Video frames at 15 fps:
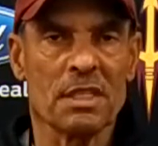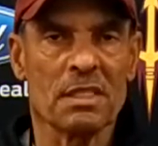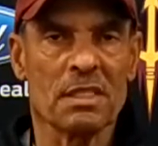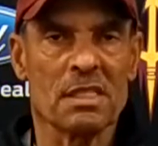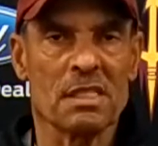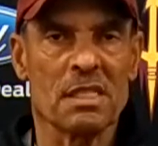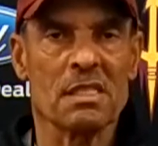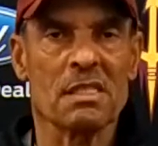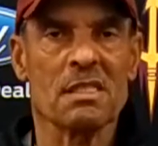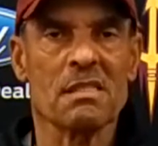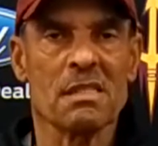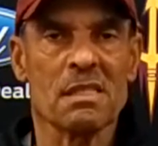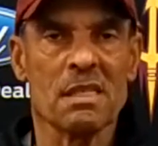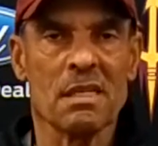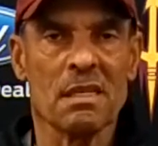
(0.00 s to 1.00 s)
a
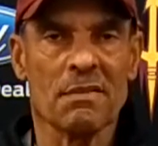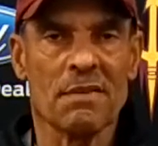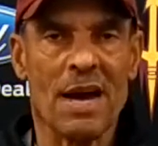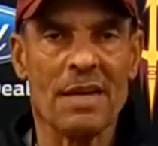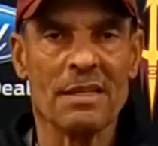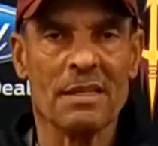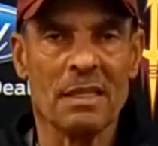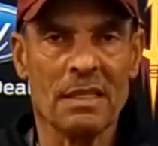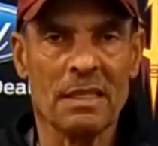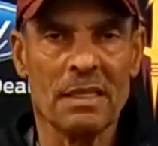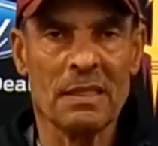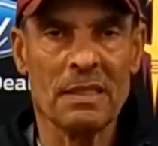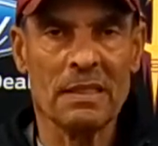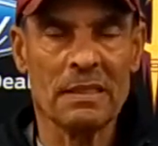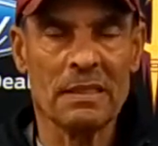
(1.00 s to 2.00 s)
consistency how you
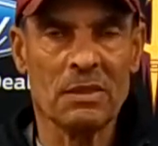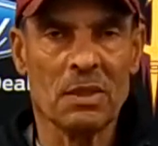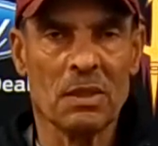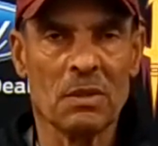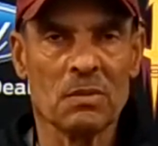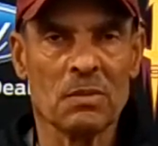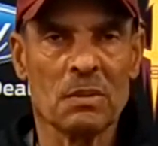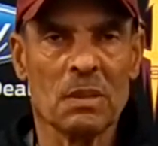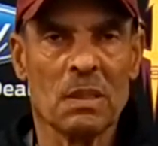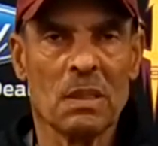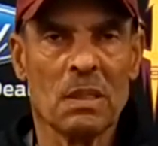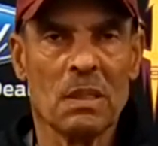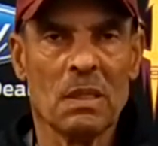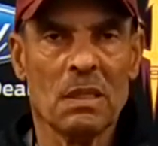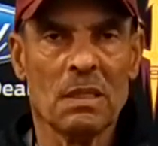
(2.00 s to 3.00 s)
lead.
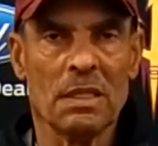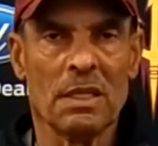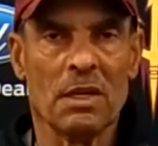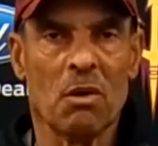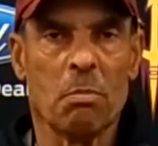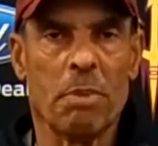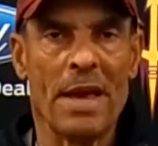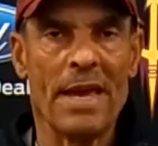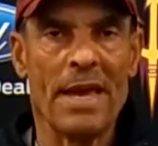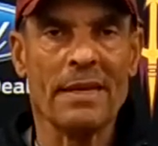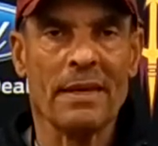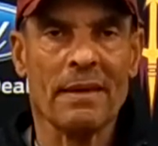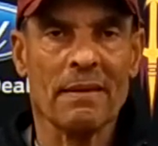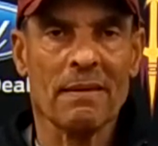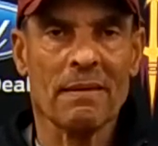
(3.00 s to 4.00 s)
You don't
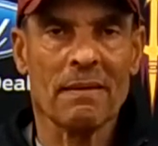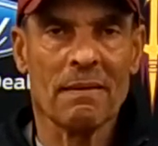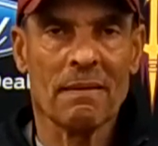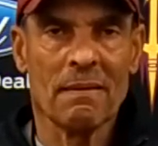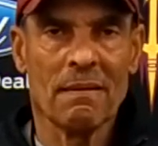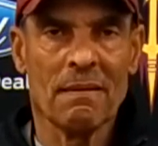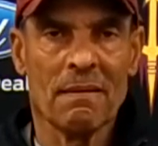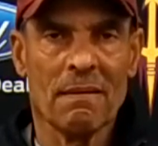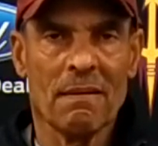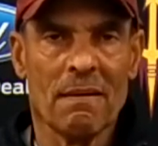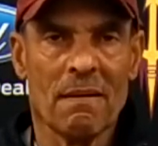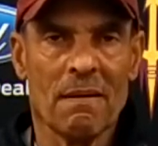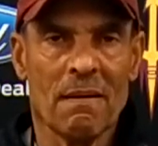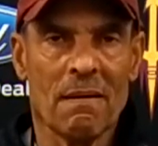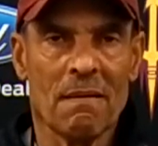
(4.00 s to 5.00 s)
panic.
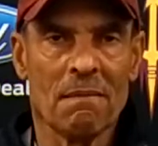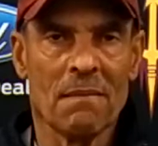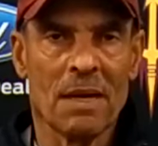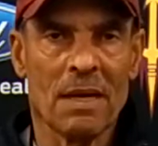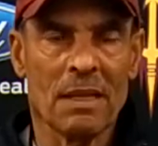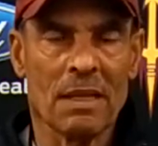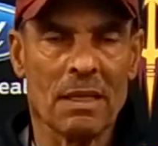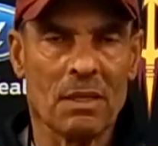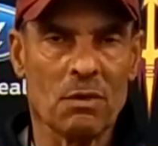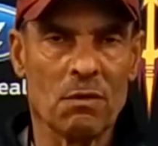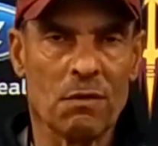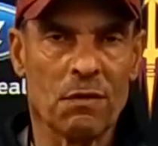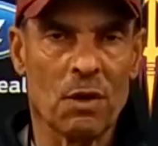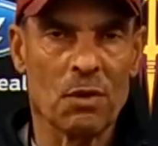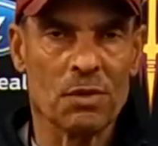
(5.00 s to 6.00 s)
I think you
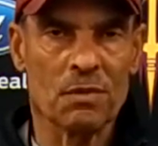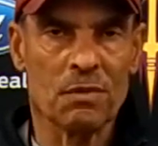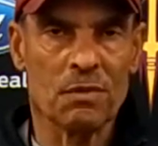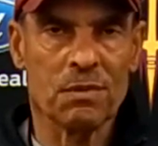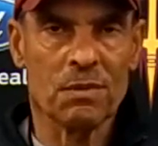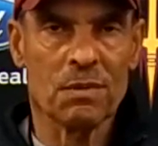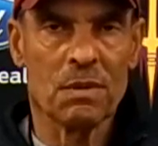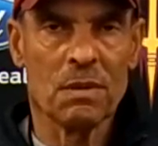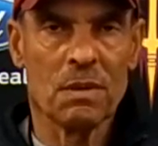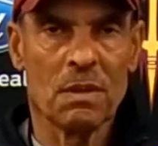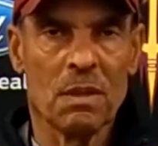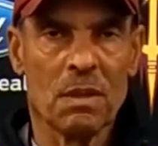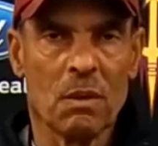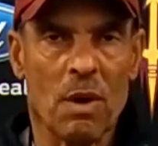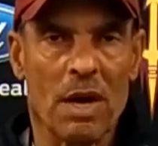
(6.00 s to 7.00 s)
folks have
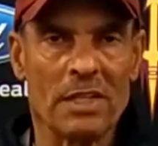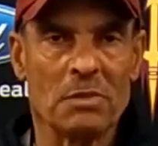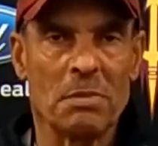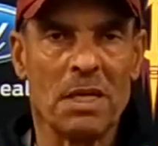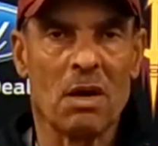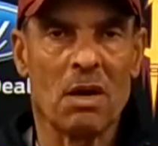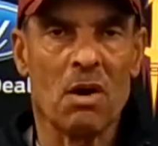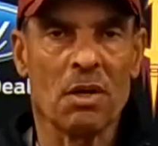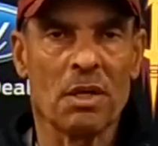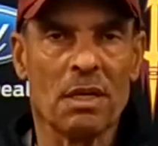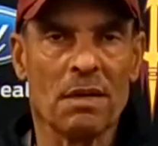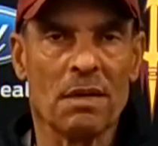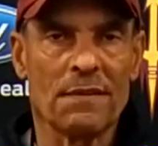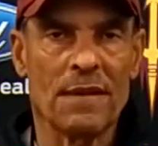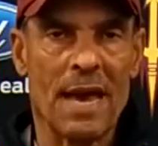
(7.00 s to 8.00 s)
watched me long
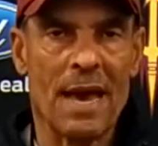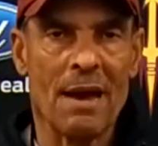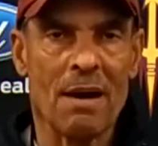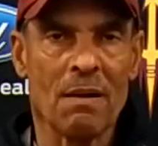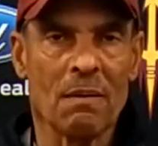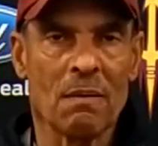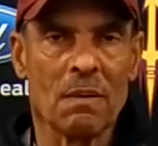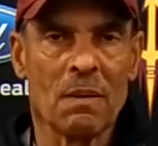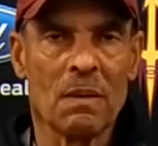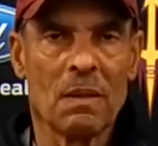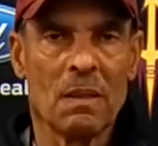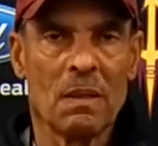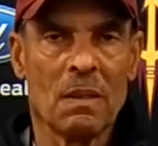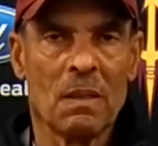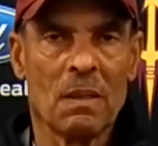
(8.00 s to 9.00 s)
enough now
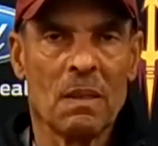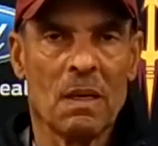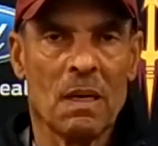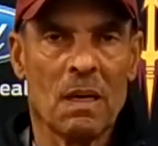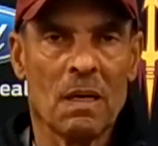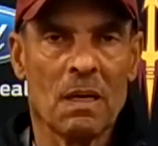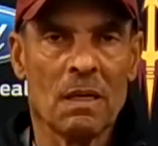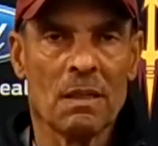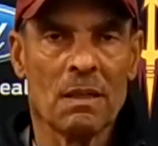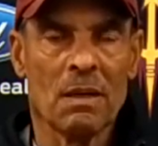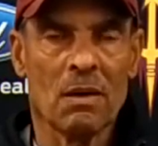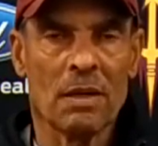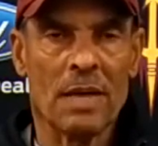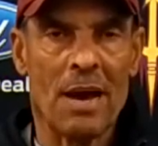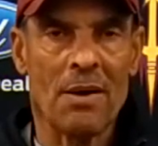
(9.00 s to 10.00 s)

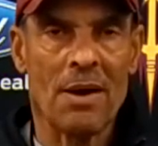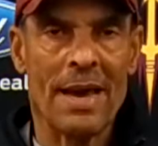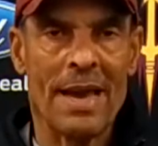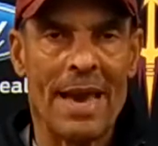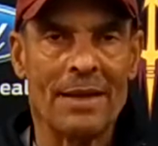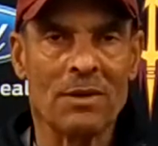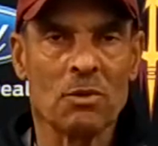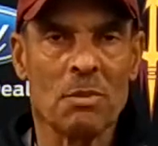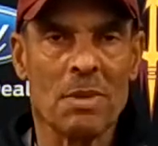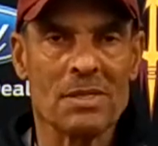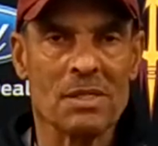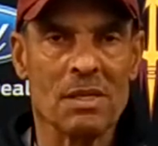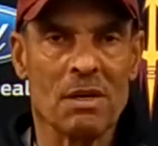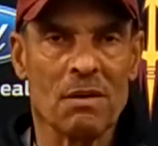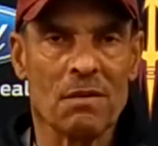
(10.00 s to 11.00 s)
on how I handle
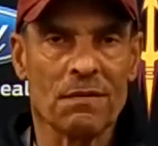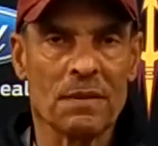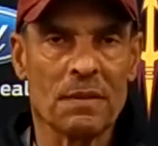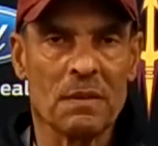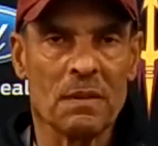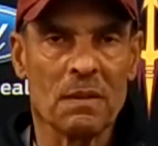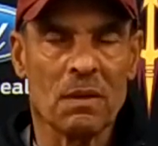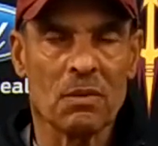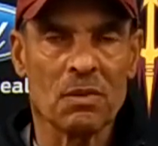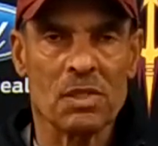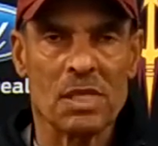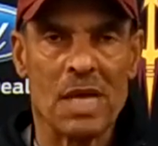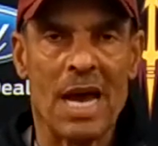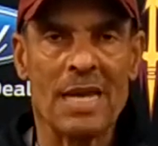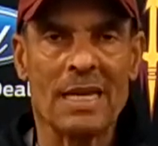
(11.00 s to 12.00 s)
myself on the
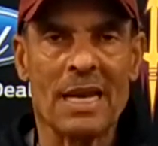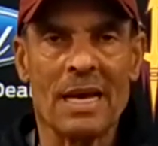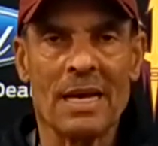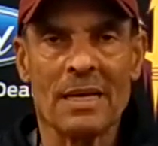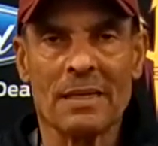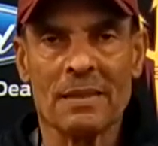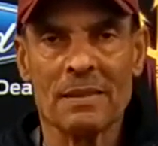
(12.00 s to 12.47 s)
sideline